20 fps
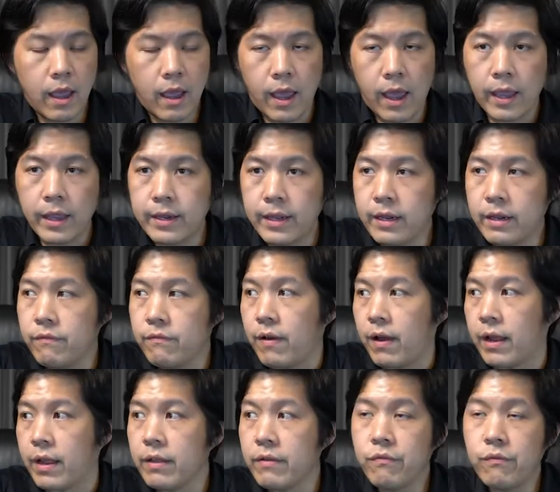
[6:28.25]

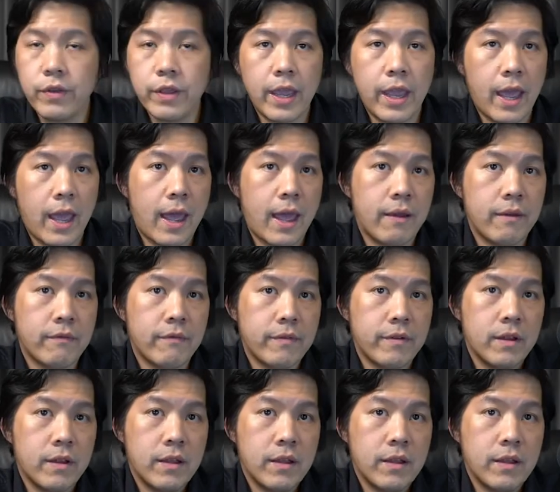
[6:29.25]
identify if we have